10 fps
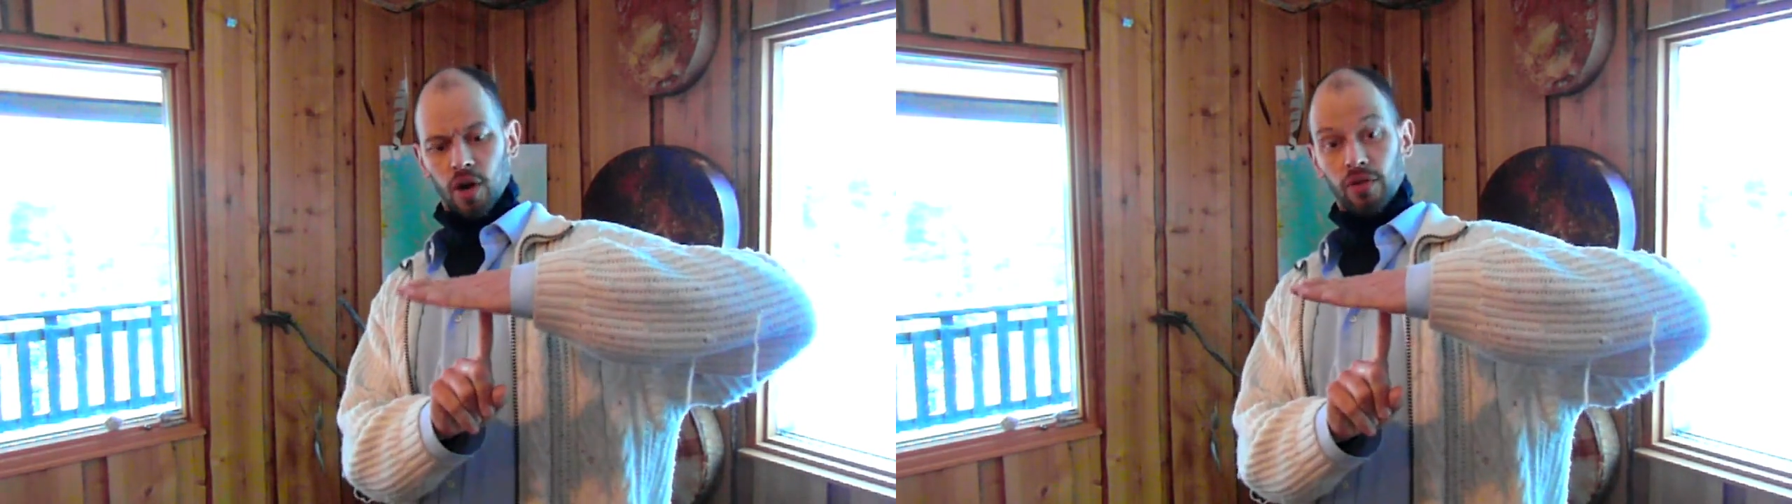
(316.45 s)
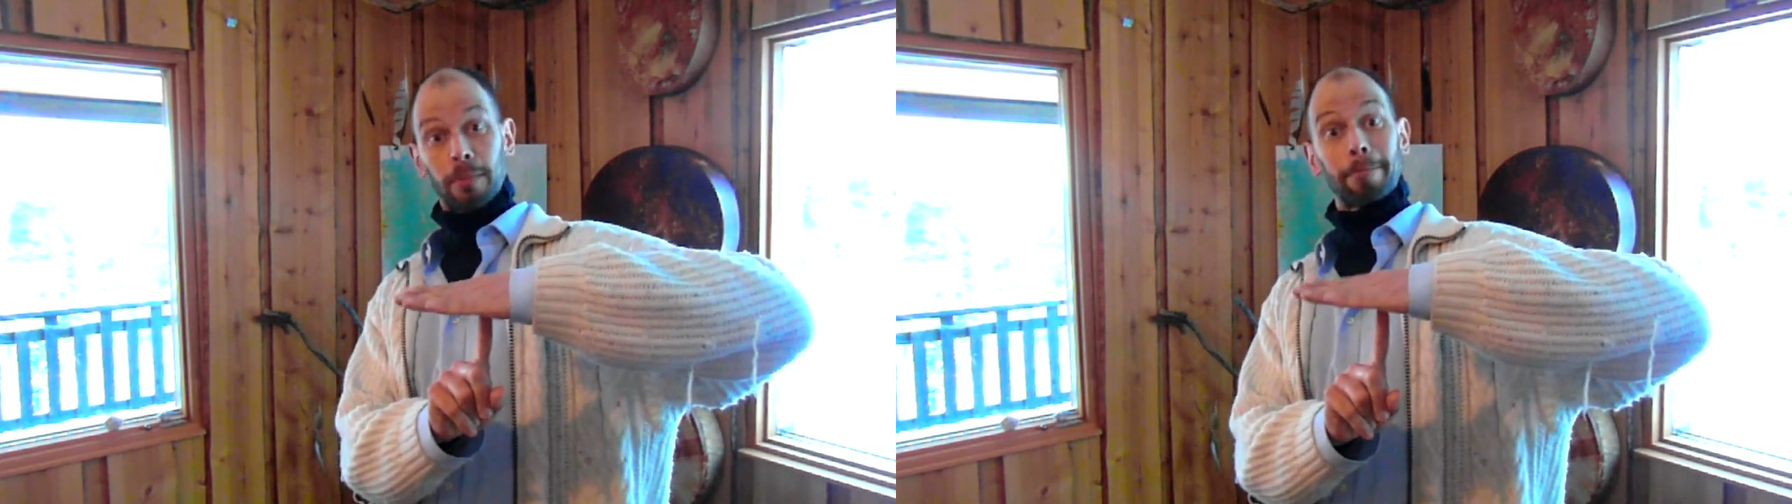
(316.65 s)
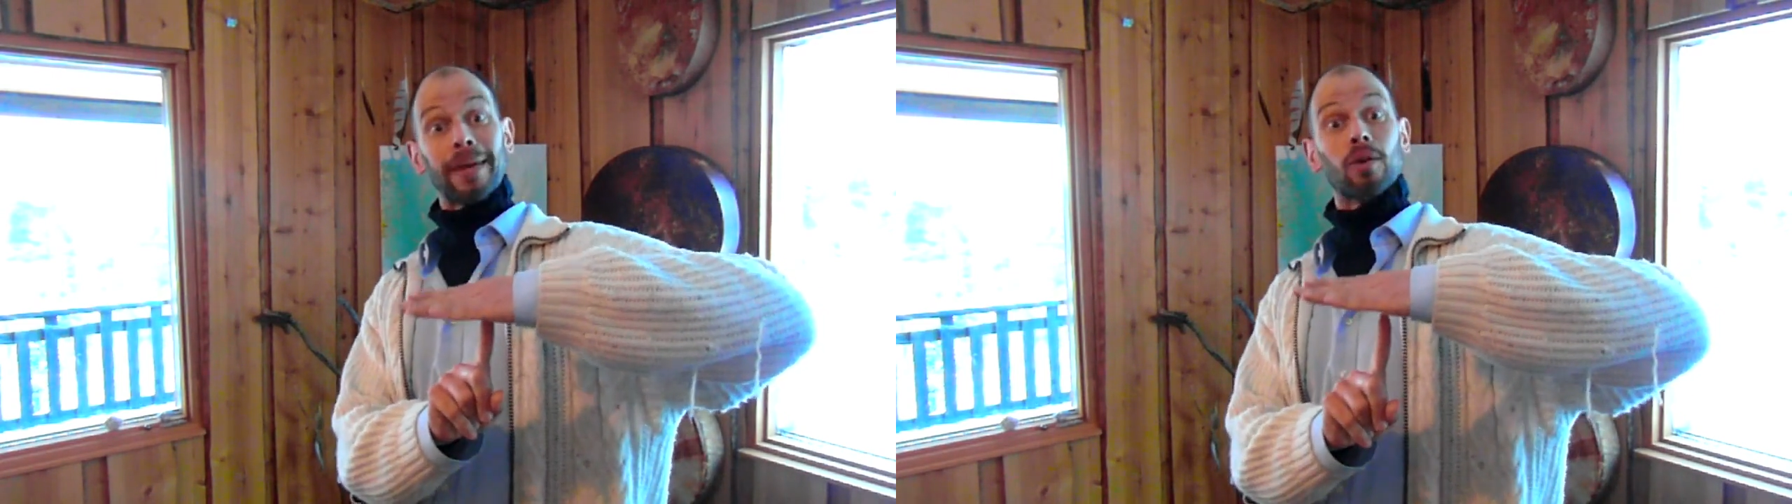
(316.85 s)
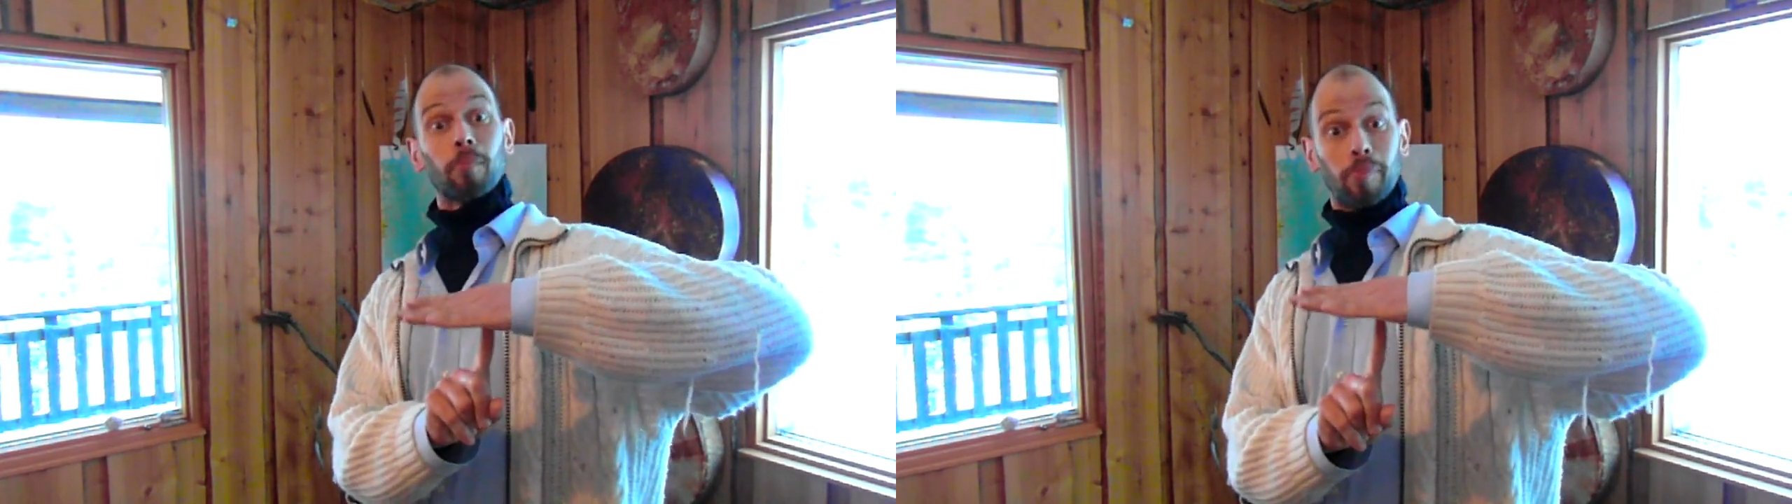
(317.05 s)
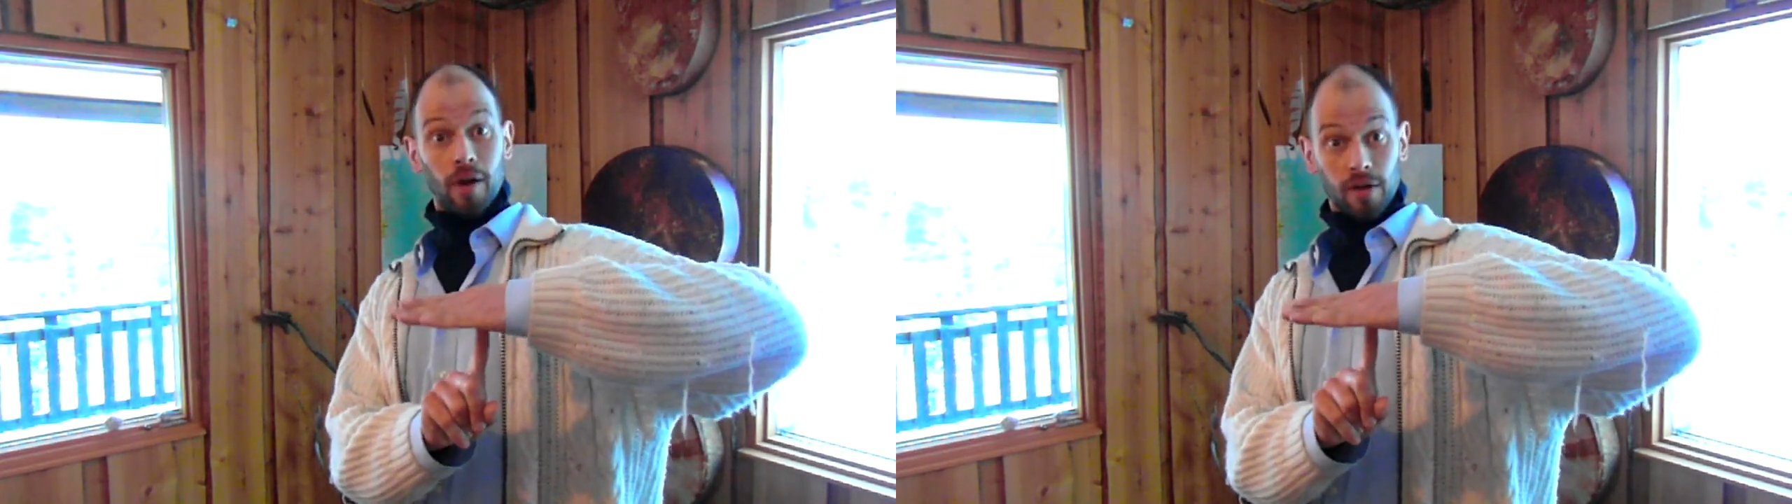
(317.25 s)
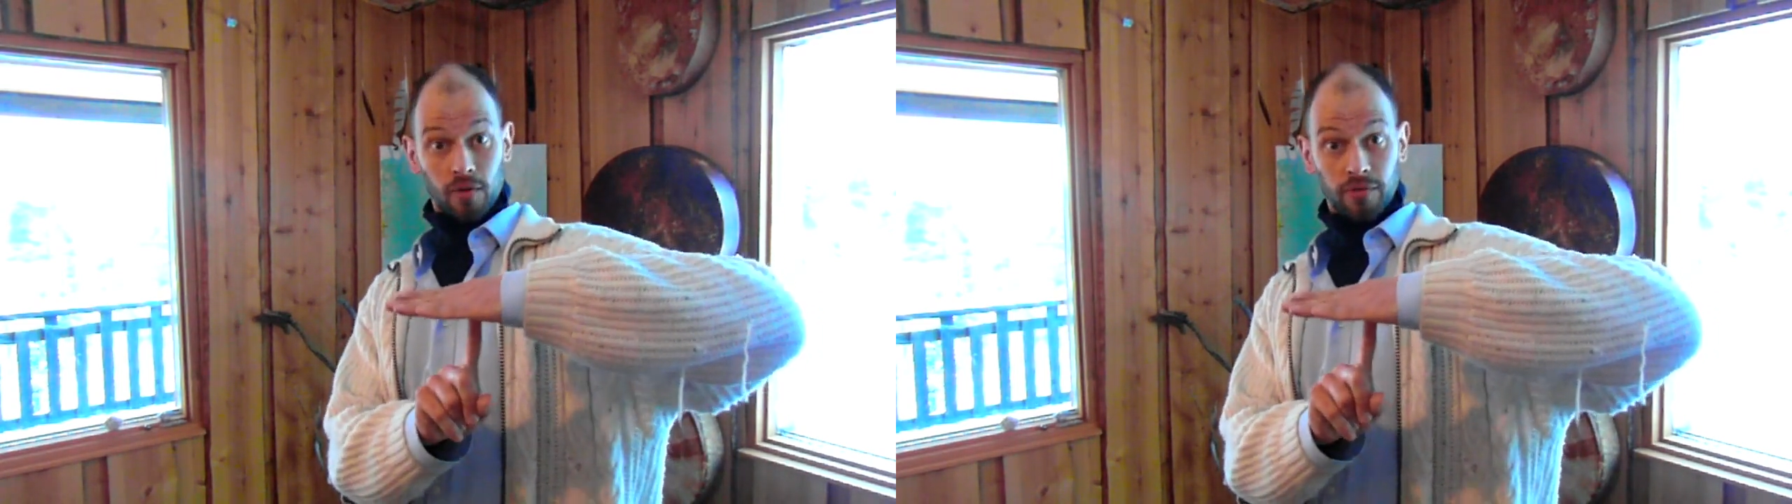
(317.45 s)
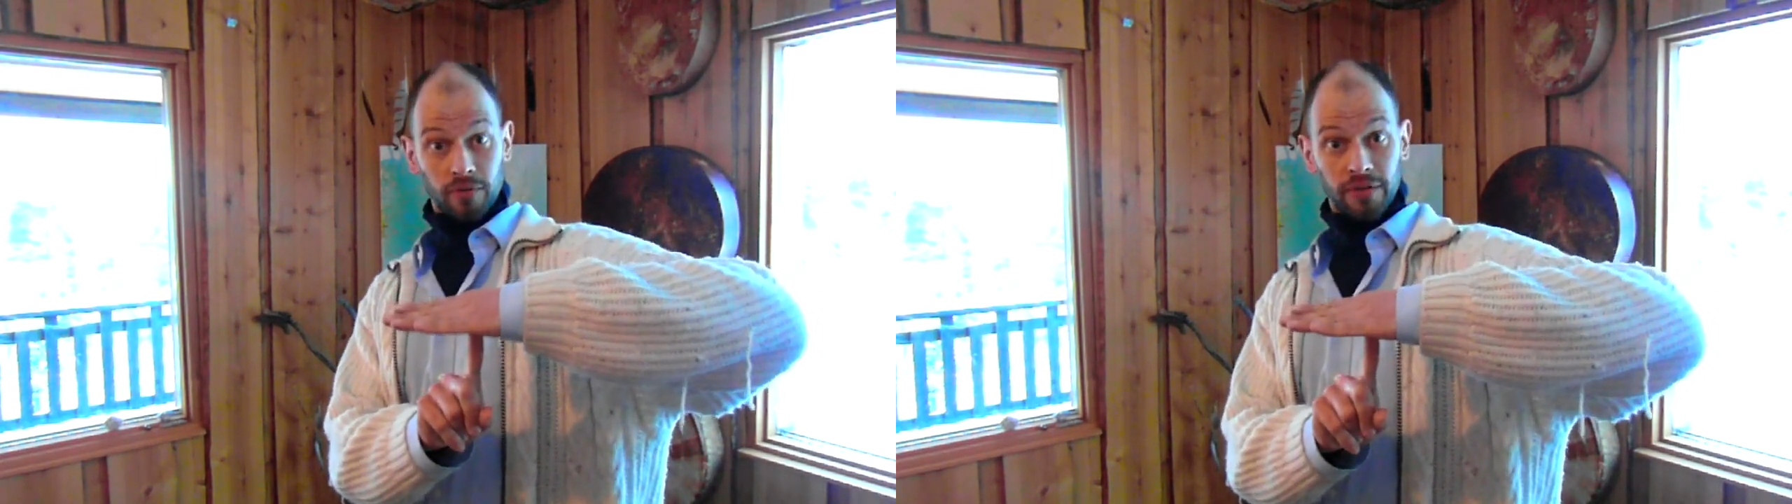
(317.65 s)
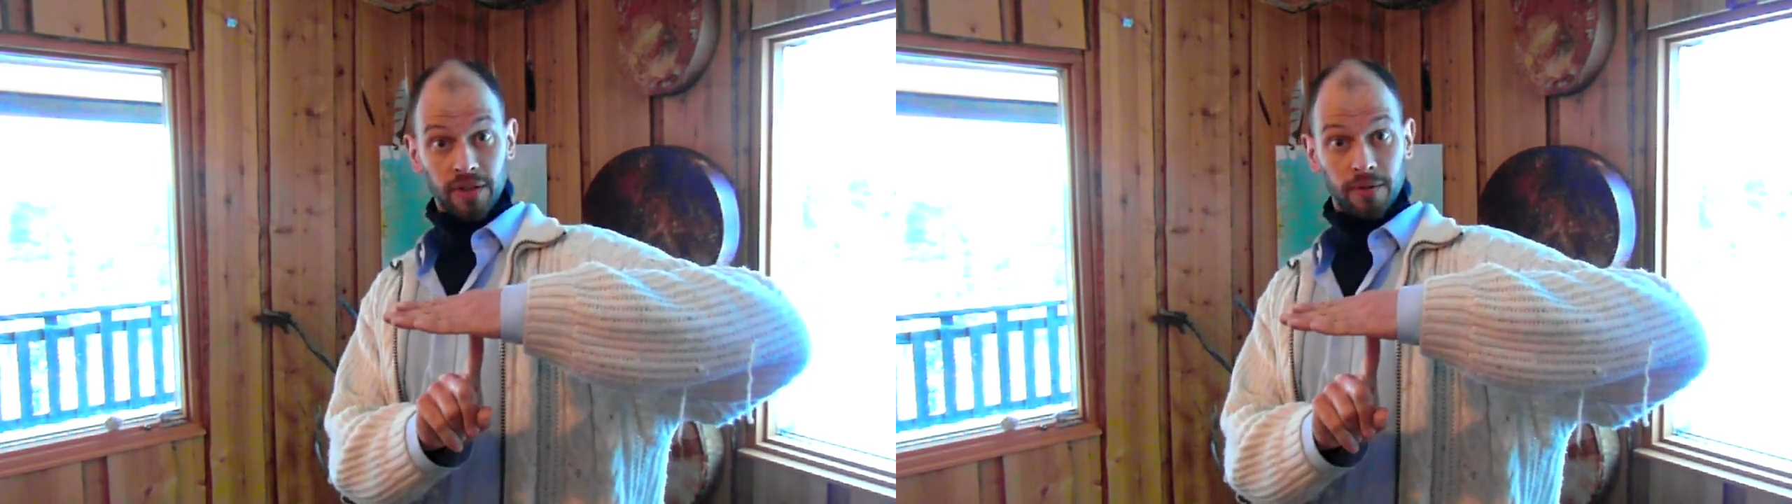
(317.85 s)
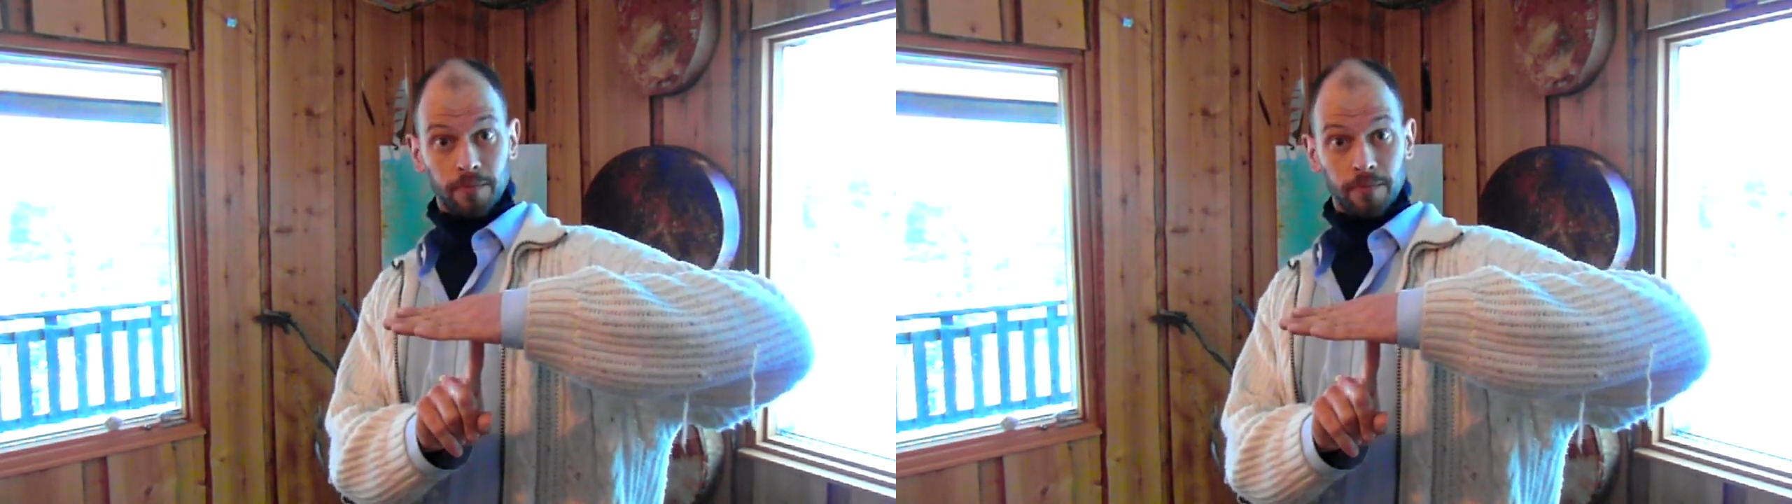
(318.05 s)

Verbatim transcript: on the middle part of your feet.